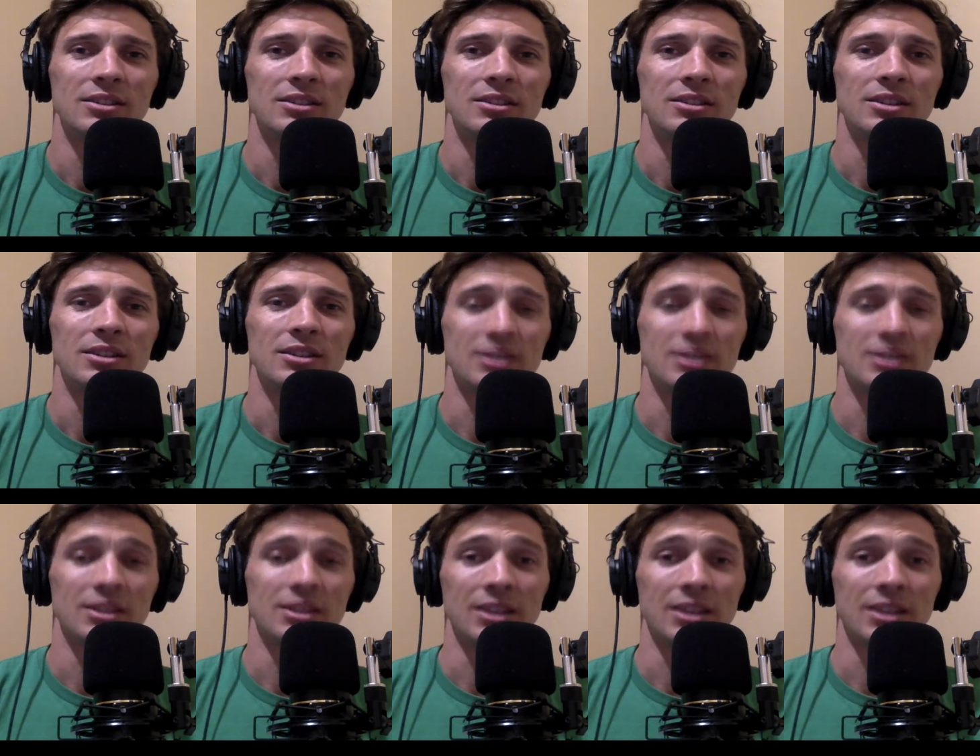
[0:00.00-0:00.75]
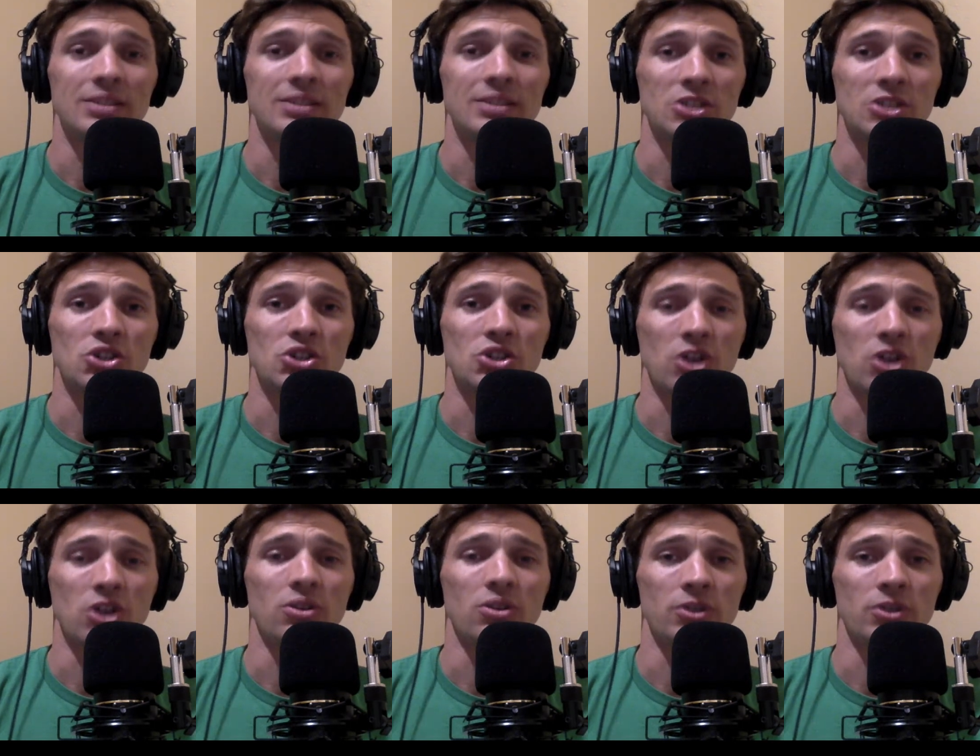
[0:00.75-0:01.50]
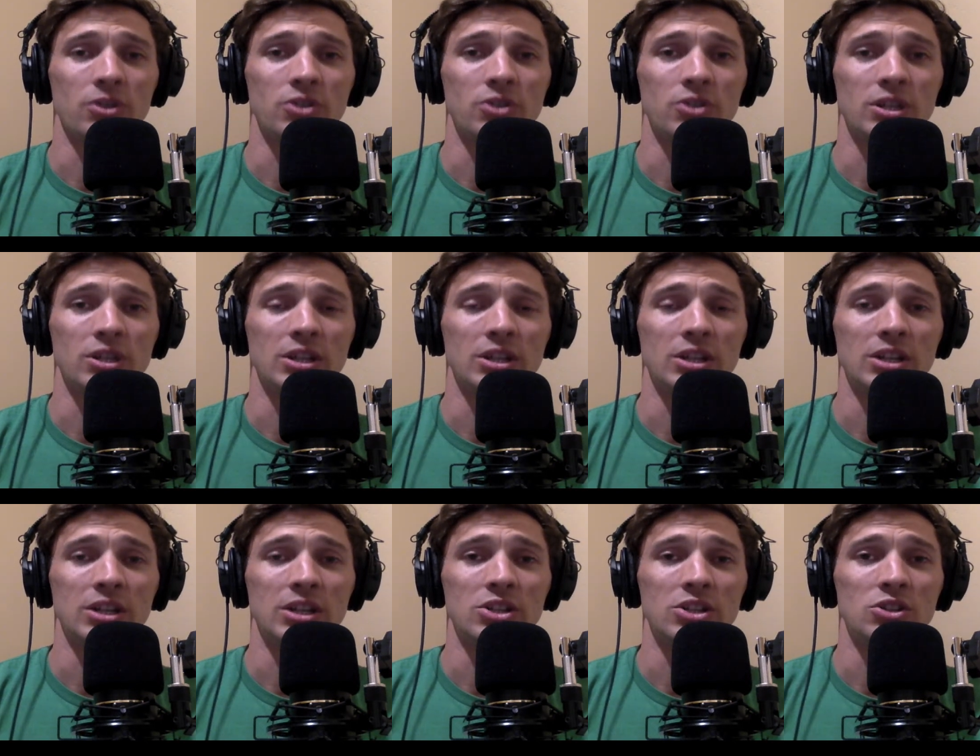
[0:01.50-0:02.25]
It's the kids that struggle that you need to
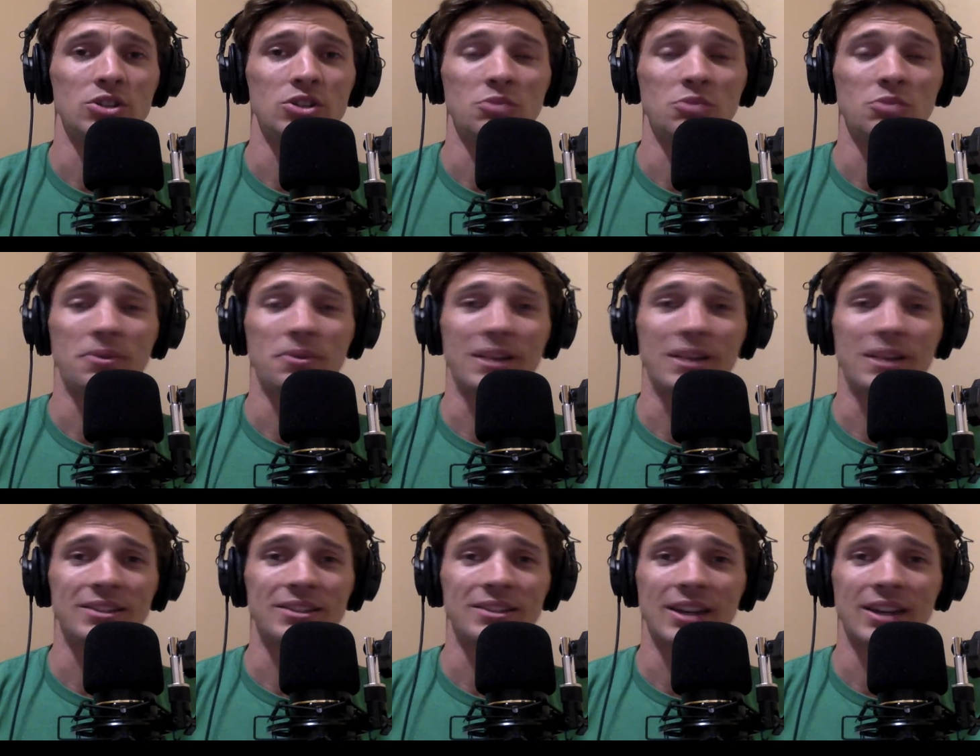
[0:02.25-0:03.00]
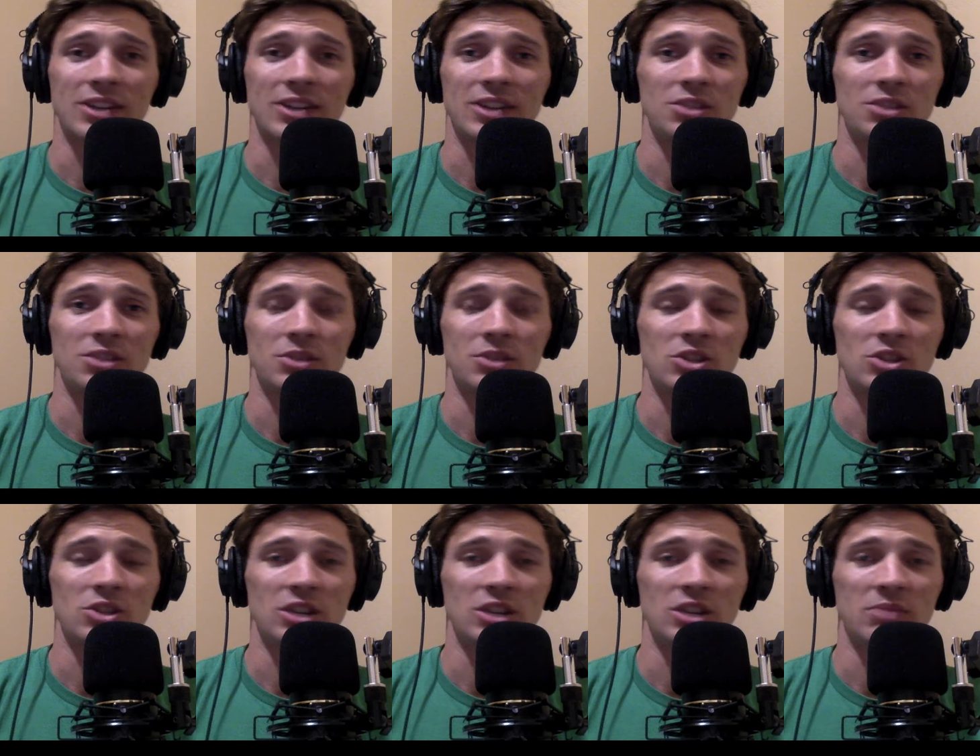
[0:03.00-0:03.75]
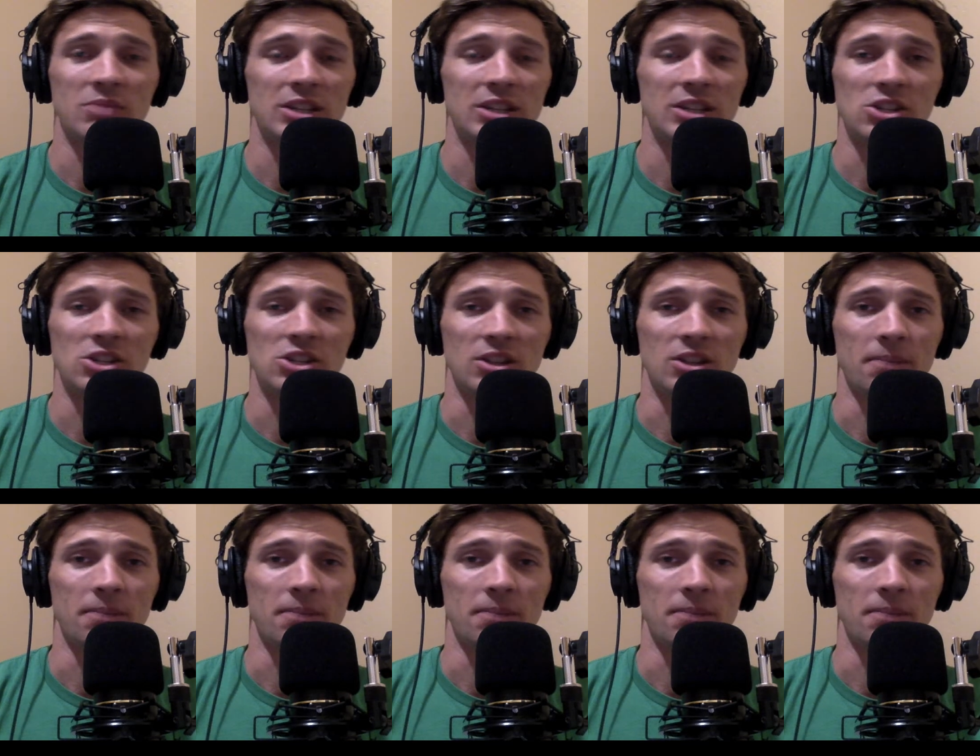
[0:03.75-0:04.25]
teach it to, but that's not actually what you need to be teaching them.